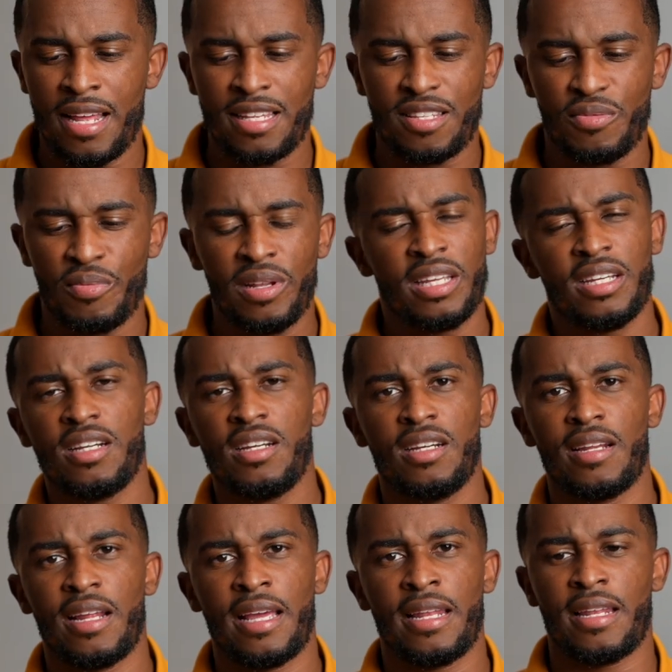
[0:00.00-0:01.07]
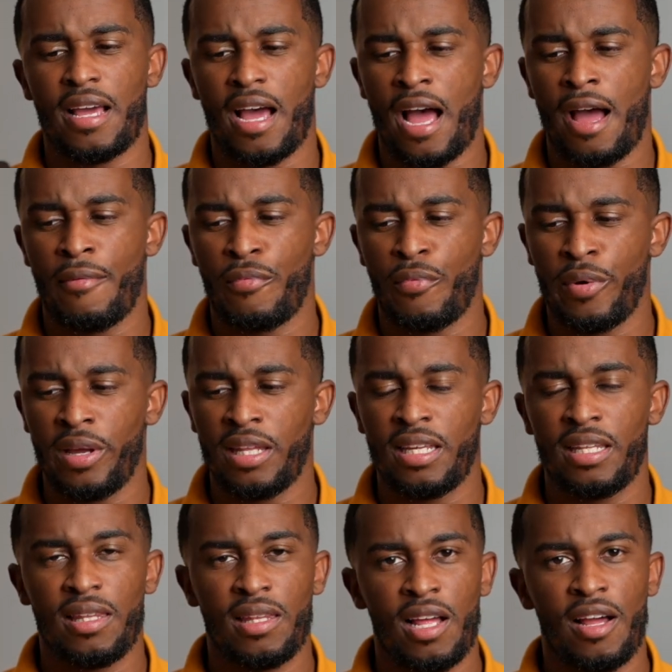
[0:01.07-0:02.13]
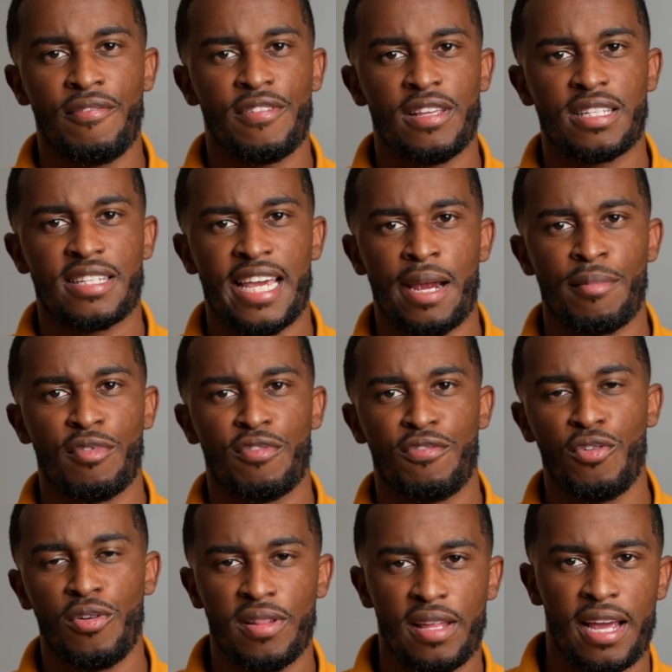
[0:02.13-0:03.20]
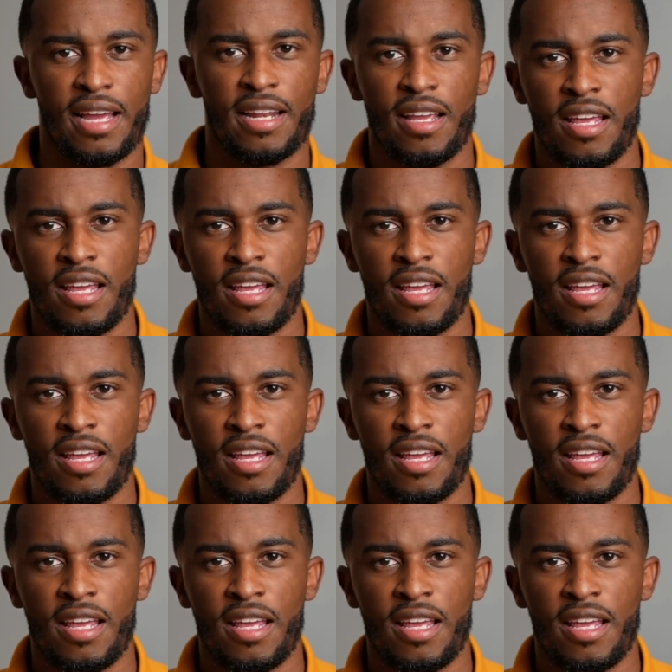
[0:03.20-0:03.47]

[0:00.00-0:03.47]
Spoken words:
that's really good. And I really love this camera for that.